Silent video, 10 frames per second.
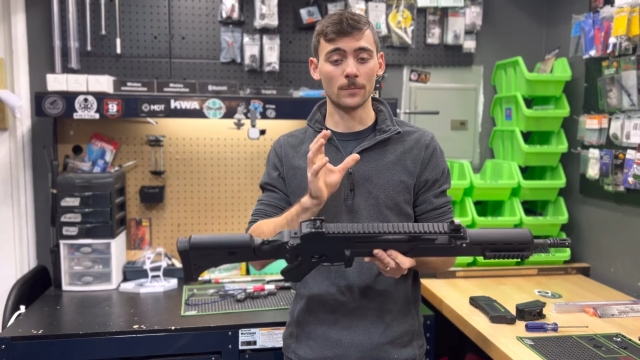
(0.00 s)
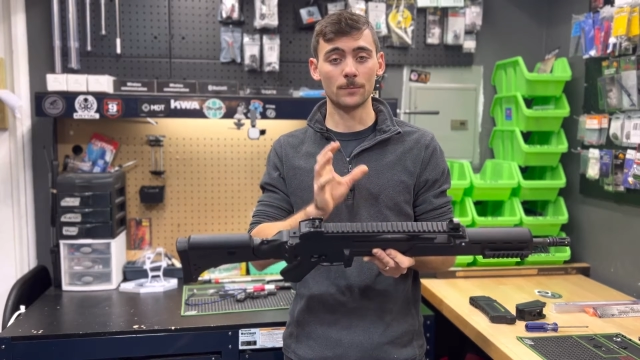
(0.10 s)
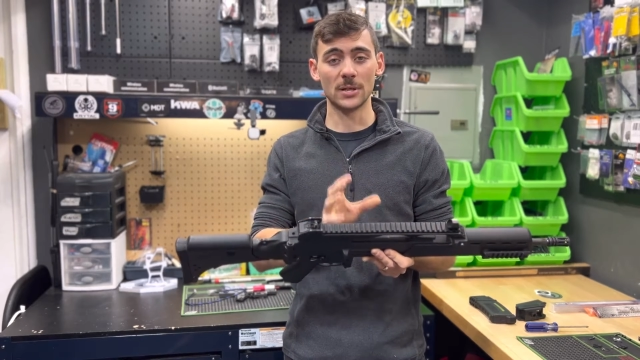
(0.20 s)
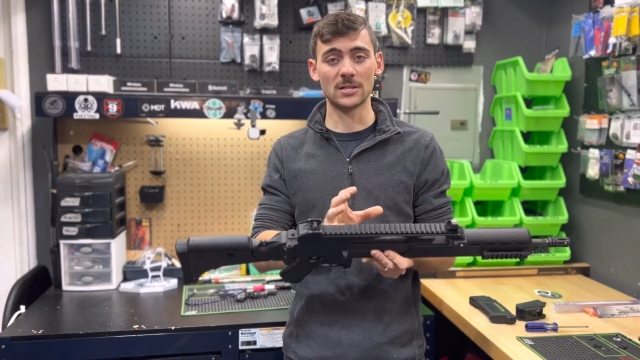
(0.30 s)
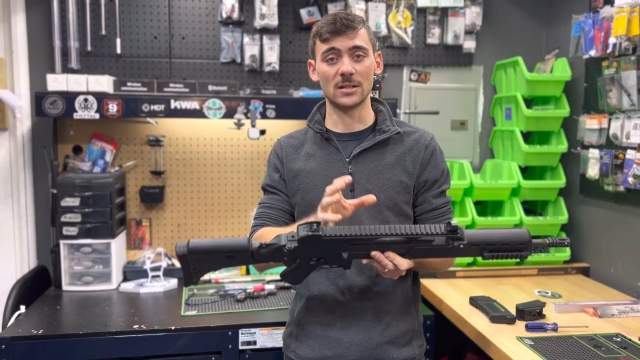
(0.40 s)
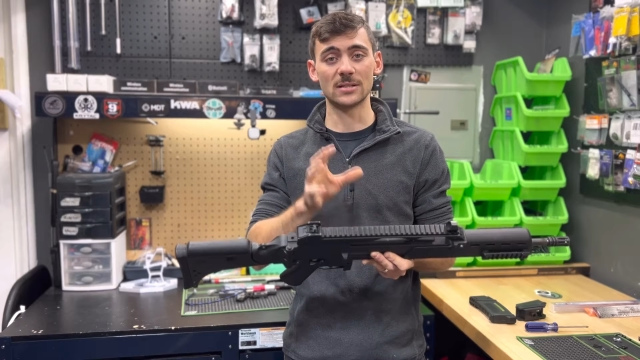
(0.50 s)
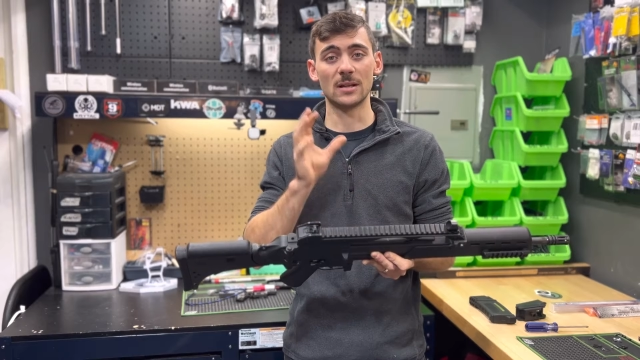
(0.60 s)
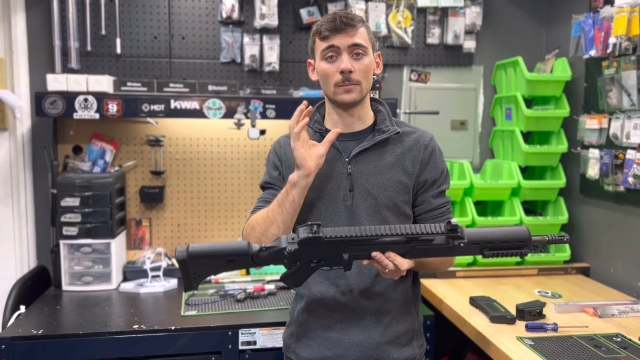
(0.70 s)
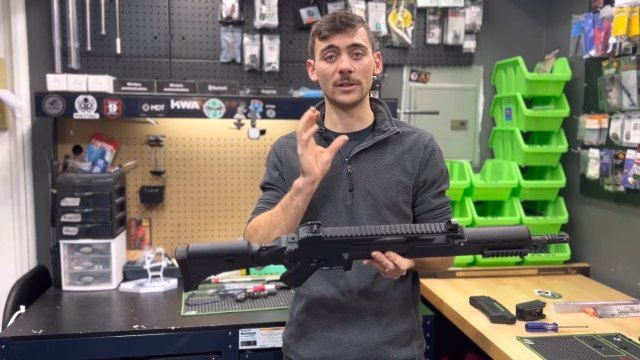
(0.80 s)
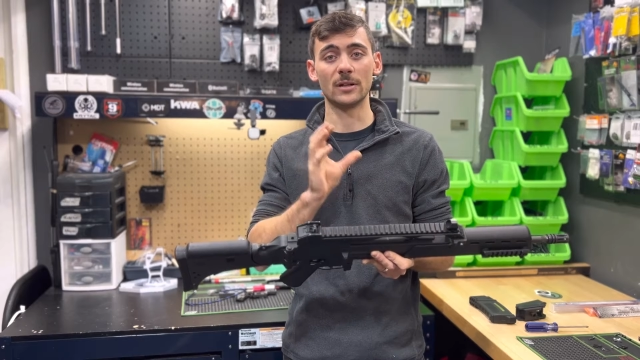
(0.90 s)
piston
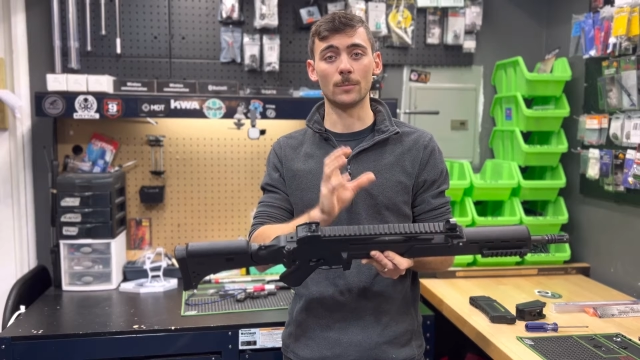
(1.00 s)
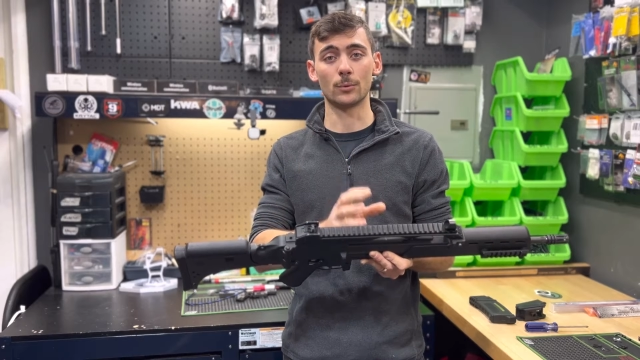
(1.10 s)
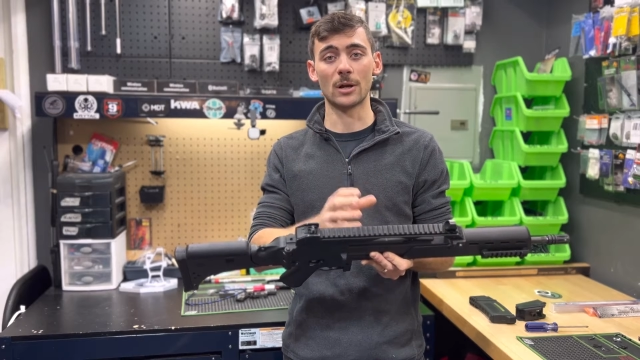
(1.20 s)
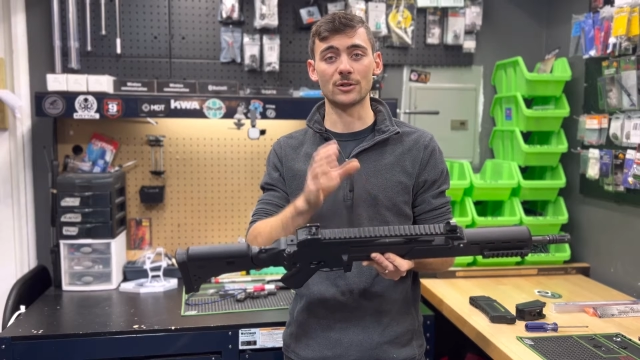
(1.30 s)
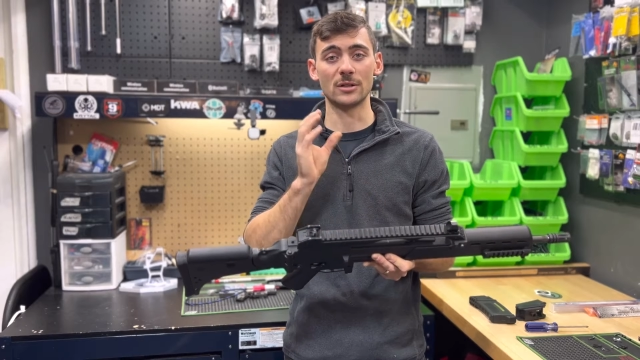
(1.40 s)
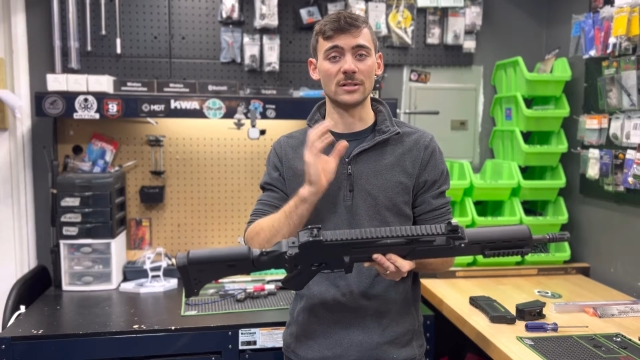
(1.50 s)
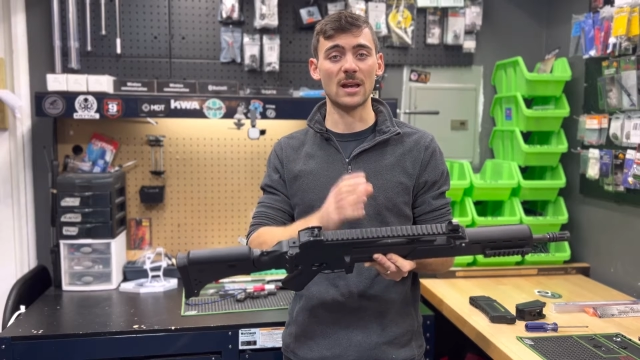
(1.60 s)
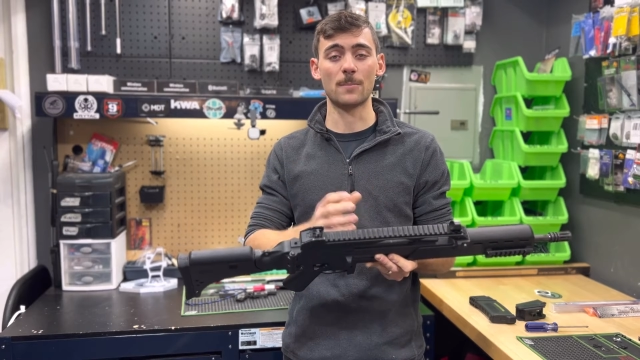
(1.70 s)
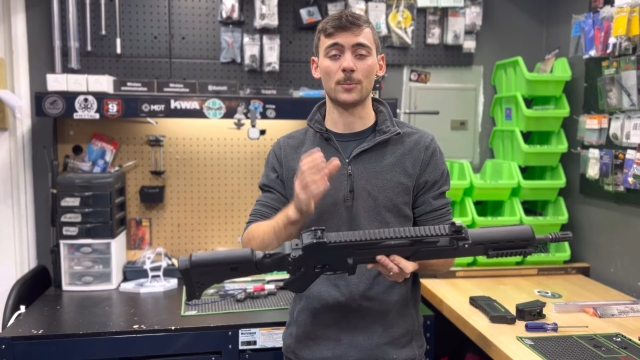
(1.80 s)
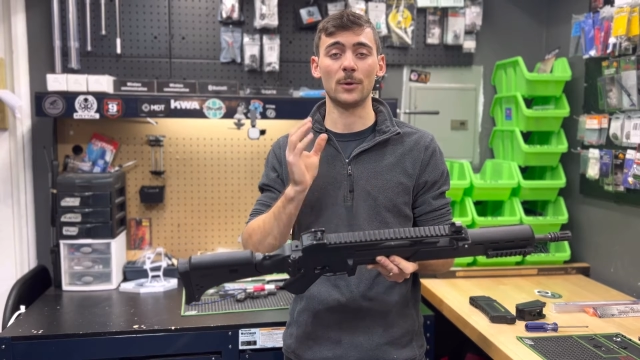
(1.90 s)
assembly, compression,
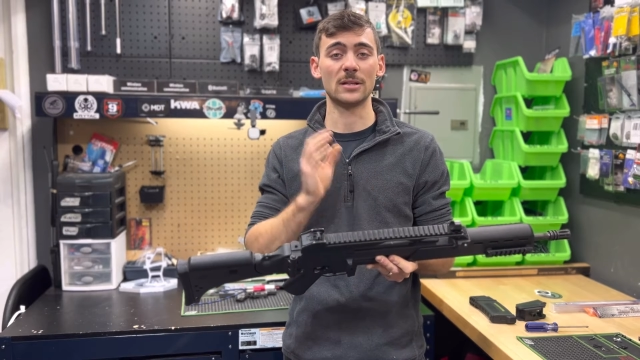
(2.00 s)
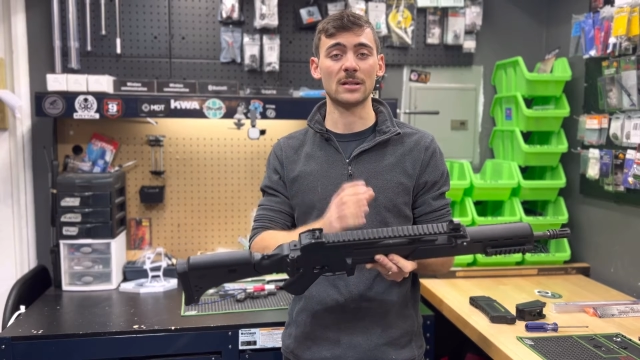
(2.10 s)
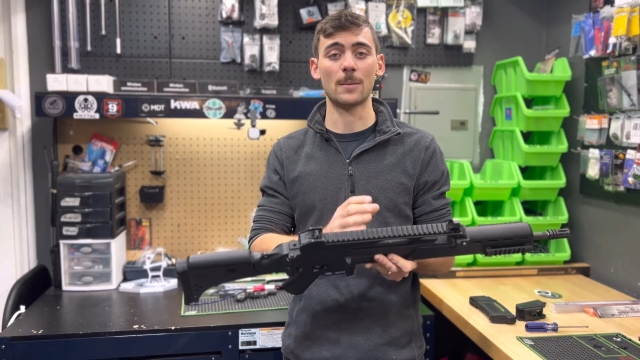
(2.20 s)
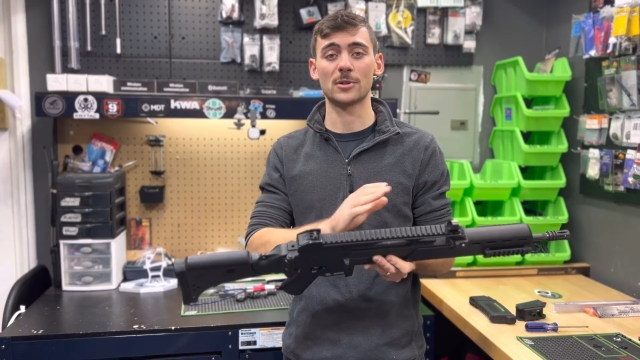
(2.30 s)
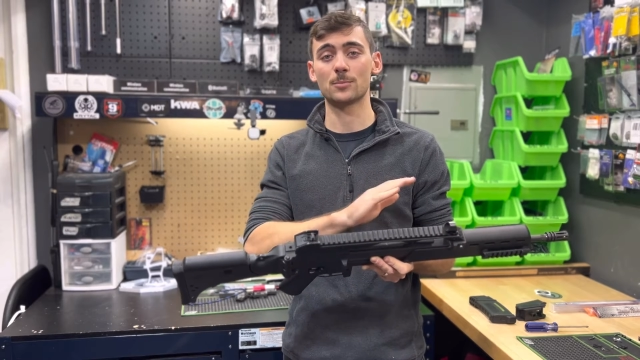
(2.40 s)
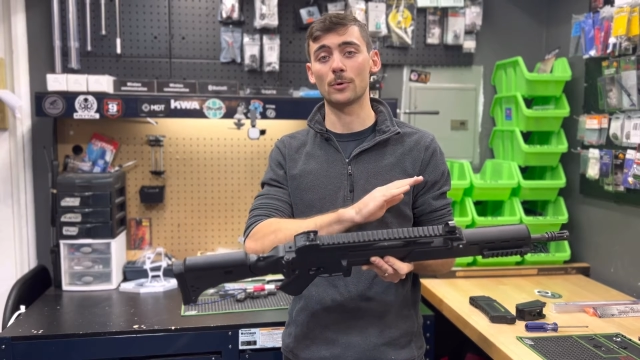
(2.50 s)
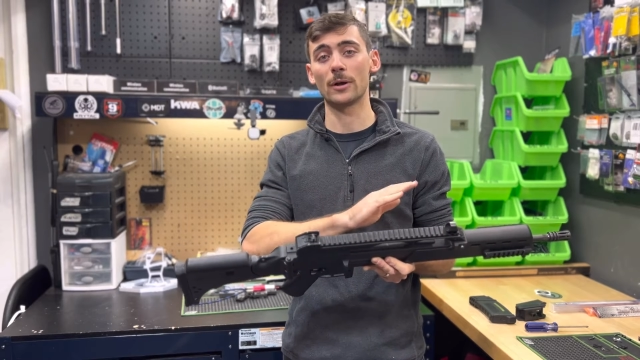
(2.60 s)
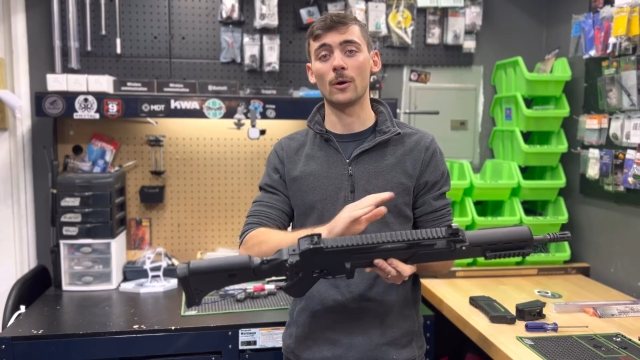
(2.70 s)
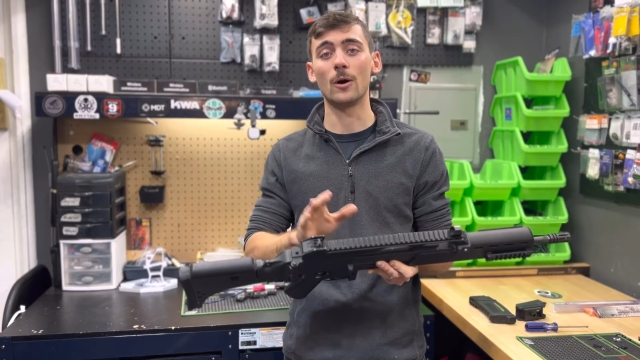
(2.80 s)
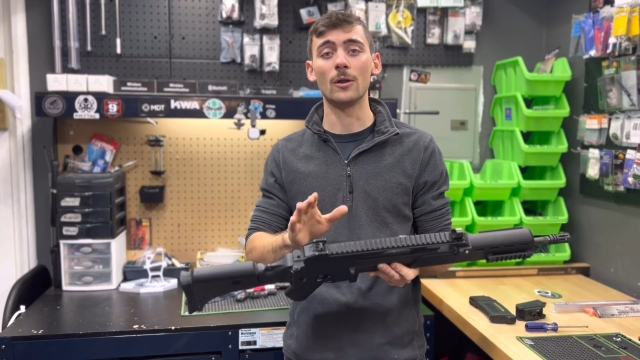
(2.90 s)
tappet plate, tappet
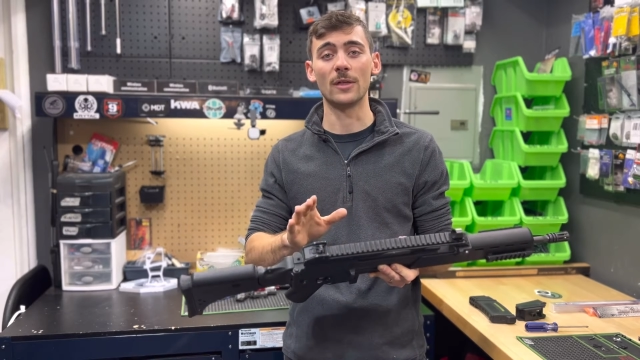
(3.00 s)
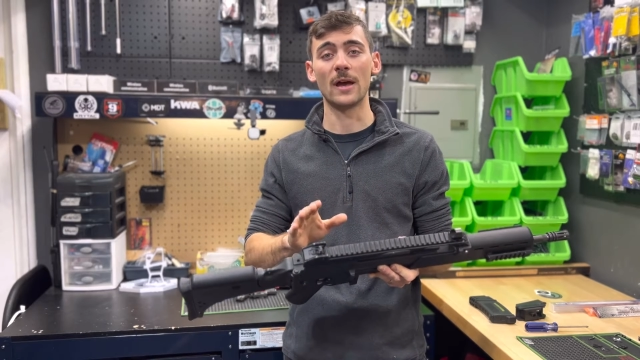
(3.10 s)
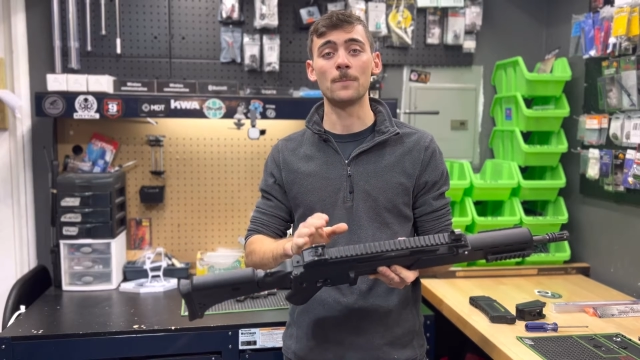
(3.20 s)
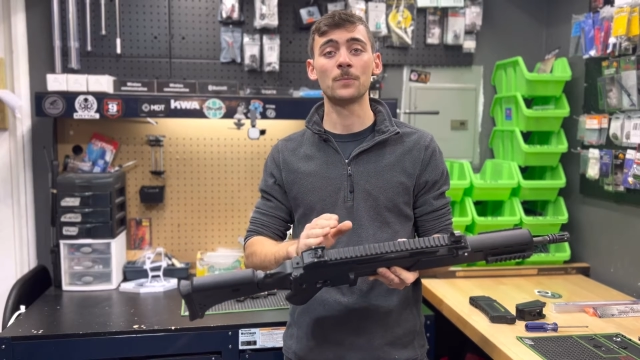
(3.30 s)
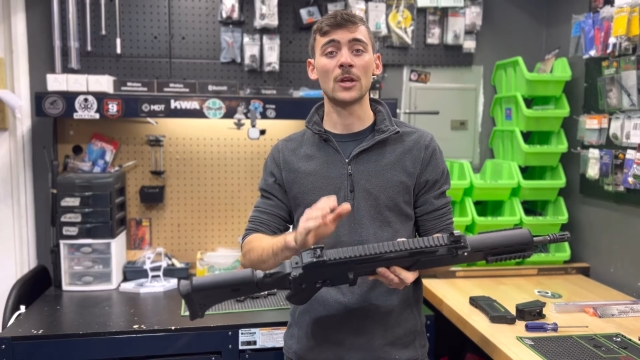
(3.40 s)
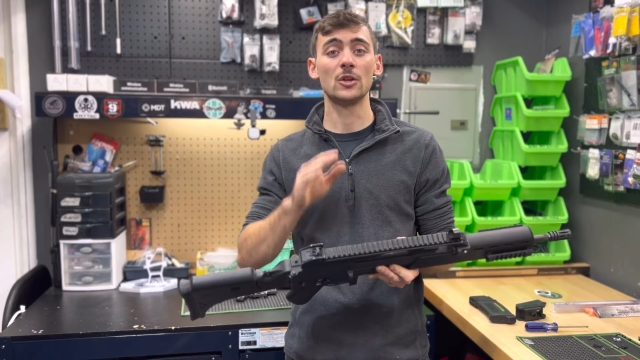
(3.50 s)
spring, all that.